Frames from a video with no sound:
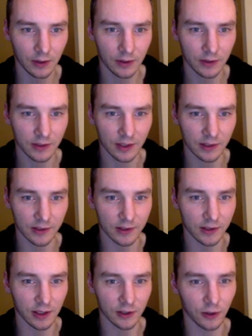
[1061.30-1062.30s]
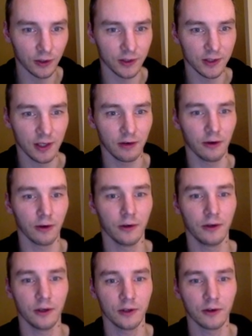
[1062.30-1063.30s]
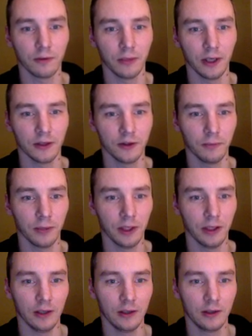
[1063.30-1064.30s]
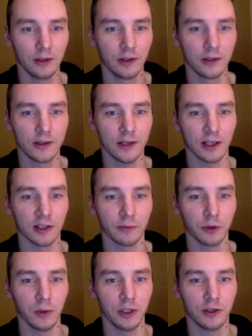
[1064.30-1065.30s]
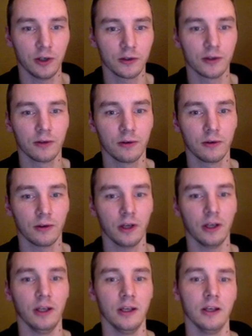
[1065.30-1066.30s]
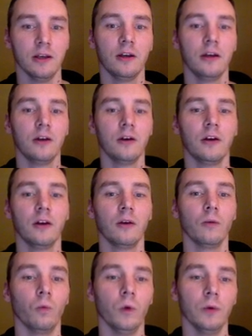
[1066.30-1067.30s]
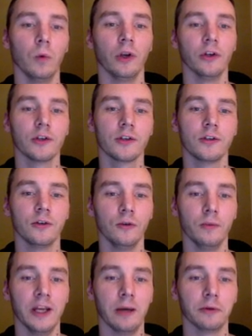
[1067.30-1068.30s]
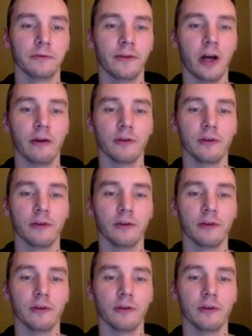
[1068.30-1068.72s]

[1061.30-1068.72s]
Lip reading: seconds since last shot is 0. It shouldn't be, it should be seconds between shots, i.e. we want to be able to fire as